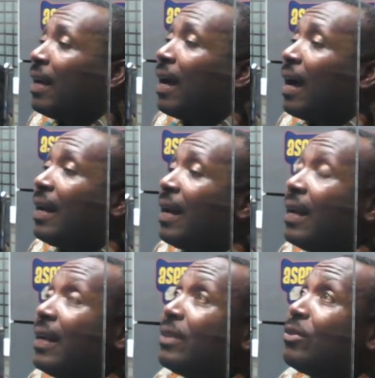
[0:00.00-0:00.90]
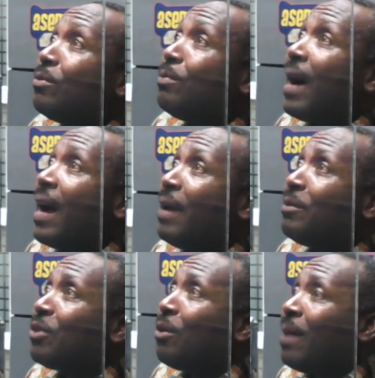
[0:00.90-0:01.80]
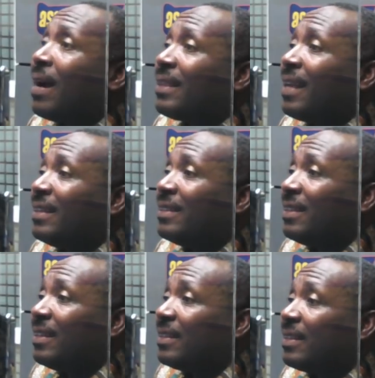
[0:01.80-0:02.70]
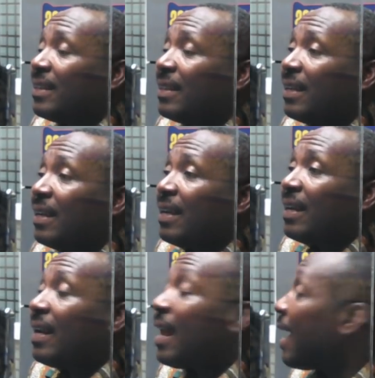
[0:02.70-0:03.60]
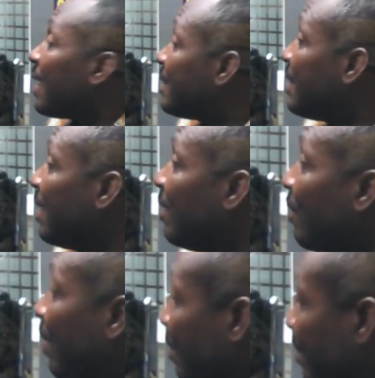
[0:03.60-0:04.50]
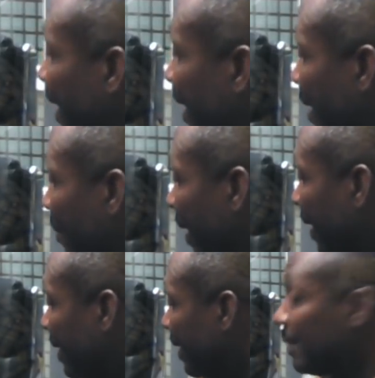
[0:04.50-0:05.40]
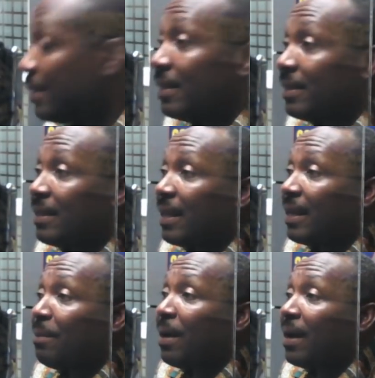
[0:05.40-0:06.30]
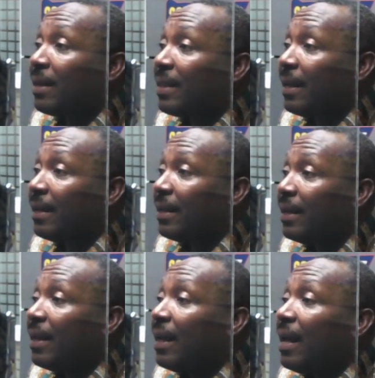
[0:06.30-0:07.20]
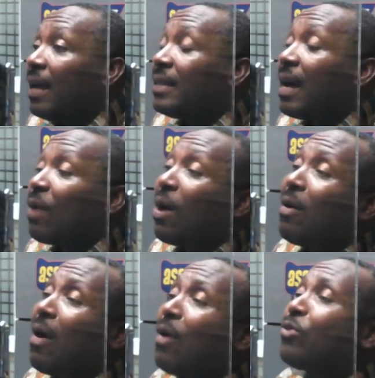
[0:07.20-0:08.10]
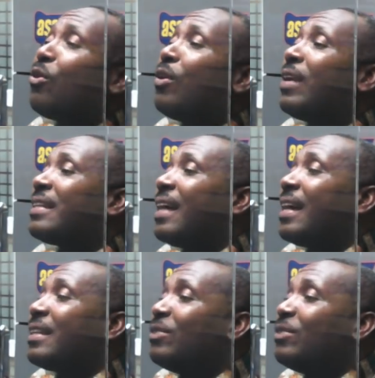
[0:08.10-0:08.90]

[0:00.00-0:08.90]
Alan so buy so ma 10 cities. Last day no Salama 10 cities na ba 10. Ti akwa no akoton asasi